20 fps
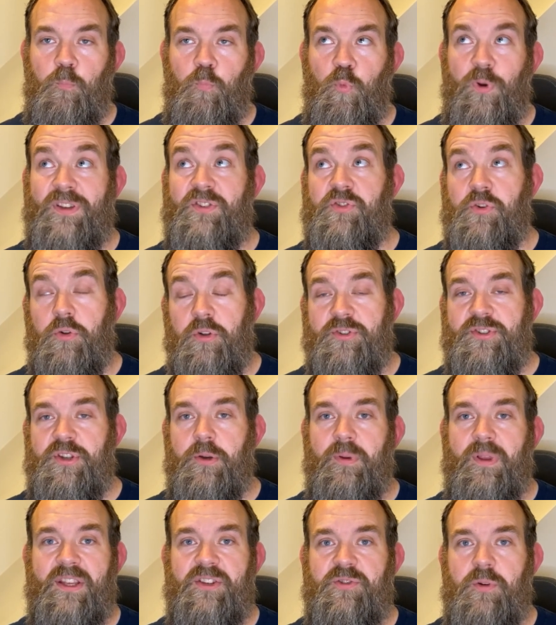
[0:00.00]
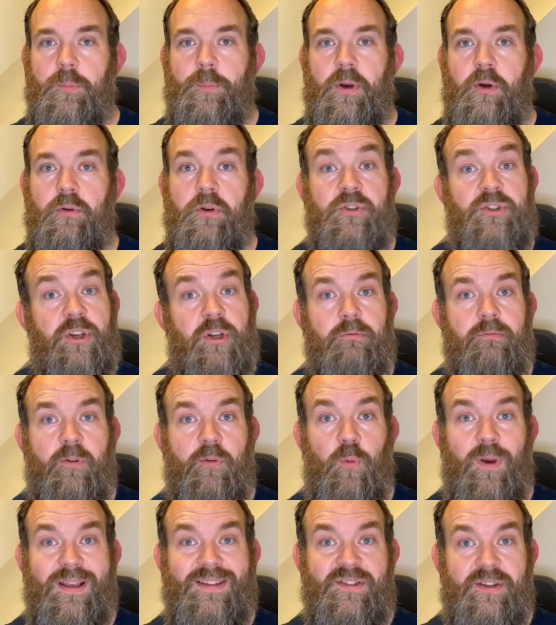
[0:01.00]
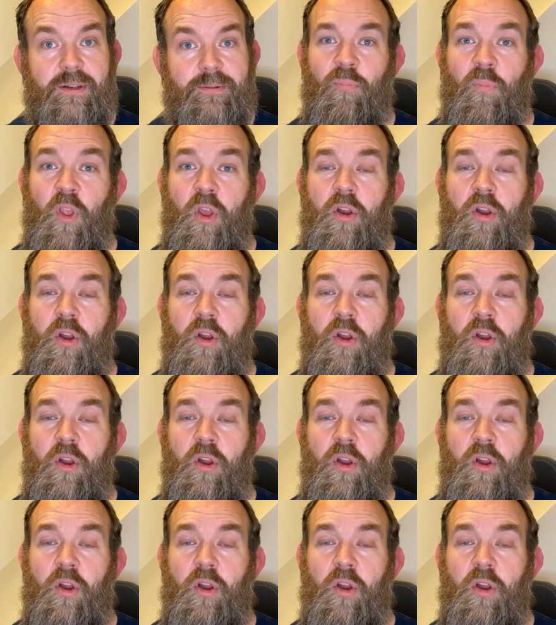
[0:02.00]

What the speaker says: which also gets you a bonus genre of Western?